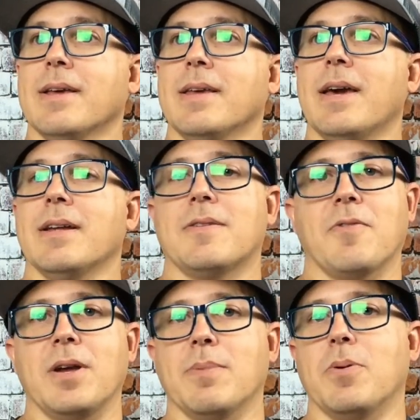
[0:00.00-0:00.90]
Yeah, it's
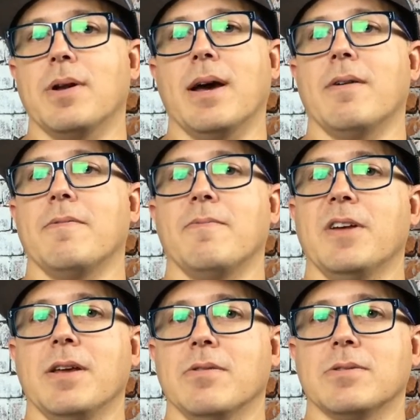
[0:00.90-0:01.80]
free to put out
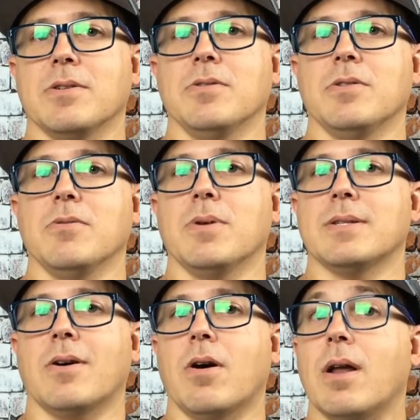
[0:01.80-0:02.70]
videos on YouTube, but
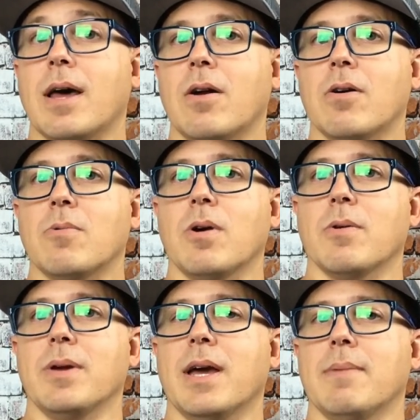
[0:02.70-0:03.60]
it's a lot of hard
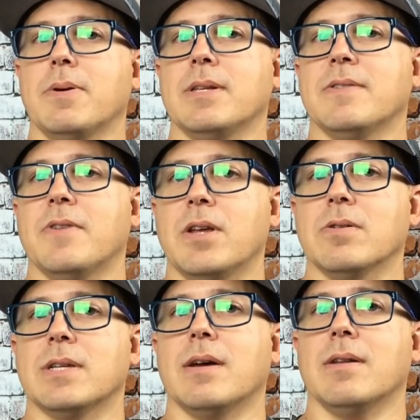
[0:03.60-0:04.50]
work. We got to put these
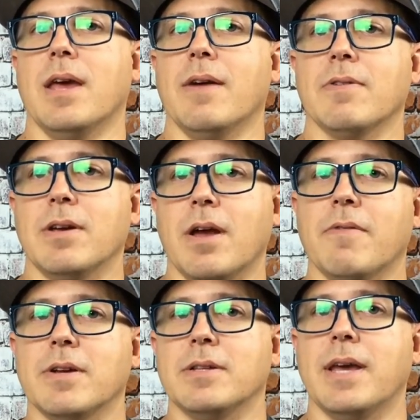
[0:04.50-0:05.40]
videos out every
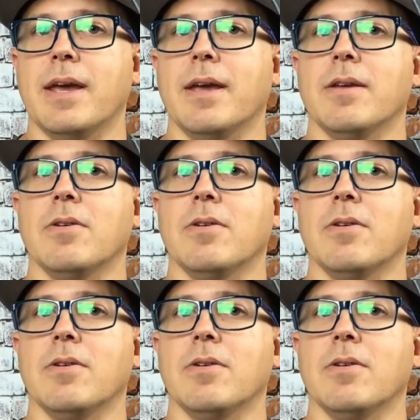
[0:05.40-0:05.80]
day.